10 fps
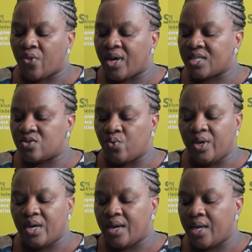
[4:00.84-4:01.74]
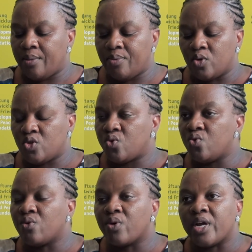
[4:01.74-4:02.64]
that we are able to
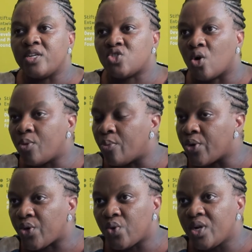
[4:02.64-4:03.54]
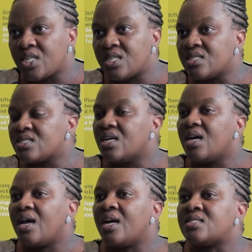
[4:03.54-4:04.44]
create job opportunities
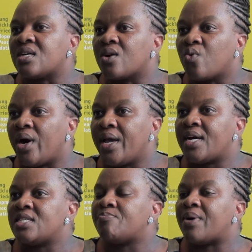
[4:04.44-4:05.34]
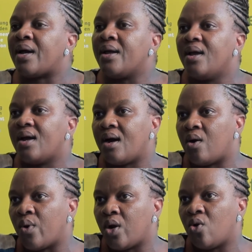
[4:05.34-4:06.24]
as required by
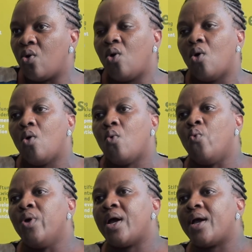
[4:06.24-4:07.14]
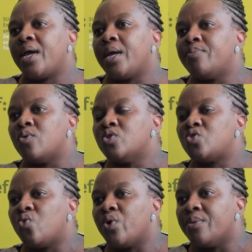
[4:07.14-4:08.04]
our law. We are able
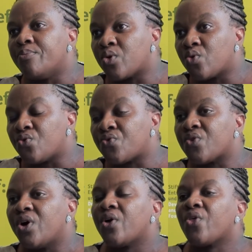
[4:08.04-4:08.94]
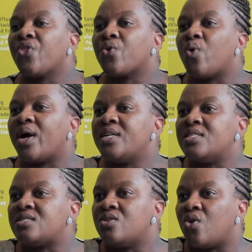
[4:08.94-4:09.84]
to improve the
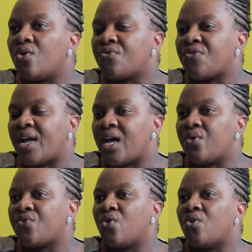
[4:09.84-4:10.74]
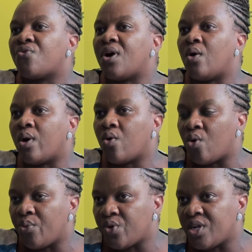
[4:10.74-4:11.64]
quality of life of our
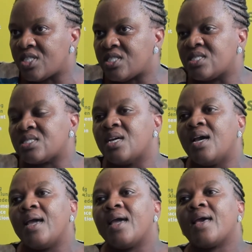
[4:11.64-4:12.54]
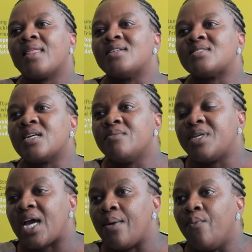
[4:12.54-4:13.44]
communities. At the same
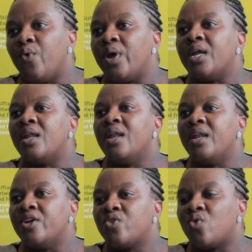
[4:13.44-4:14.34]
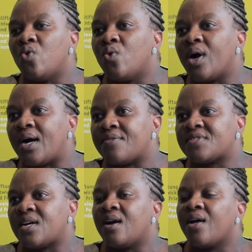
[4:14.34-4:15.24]
time, we need to look
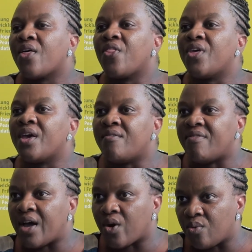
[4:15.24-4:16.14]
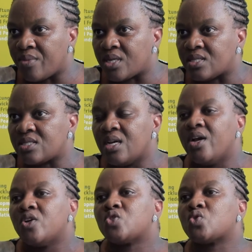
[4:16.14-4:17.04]
after the environment.
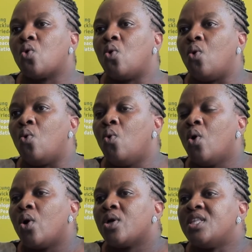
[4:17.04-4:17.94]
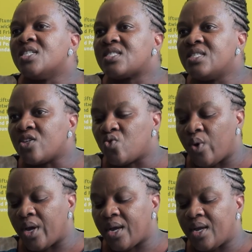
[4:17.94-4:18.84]
So this
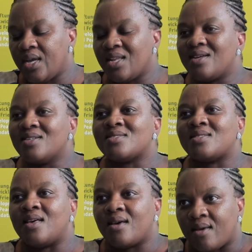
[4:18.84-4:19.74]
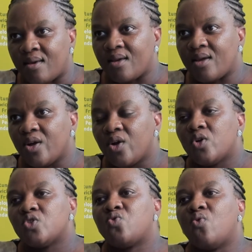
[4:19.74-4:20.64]
network, it is there
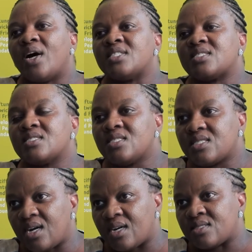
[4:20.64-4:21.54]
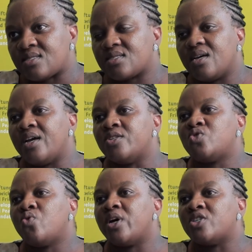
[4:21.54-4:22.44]
to assist us and
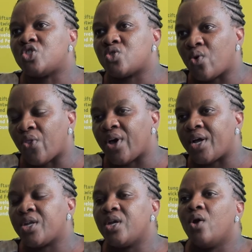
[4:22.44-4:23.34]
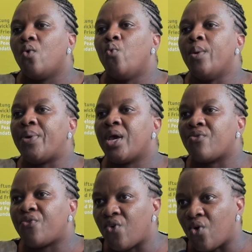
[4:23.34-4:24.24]
to ensure that we
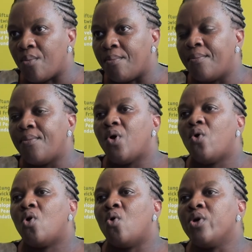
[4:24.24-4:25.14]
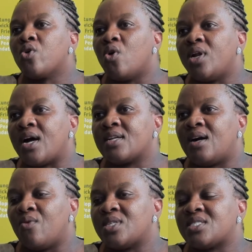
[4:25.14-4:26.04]
perform or we conduct
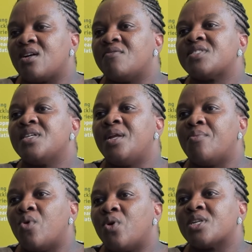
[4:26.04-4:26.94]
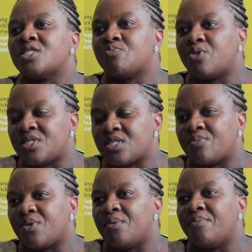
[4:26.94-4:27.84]
ourselves in a more
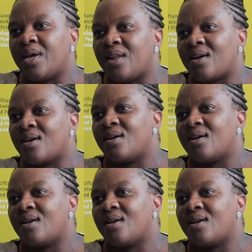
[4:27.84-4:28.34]
responsible manner.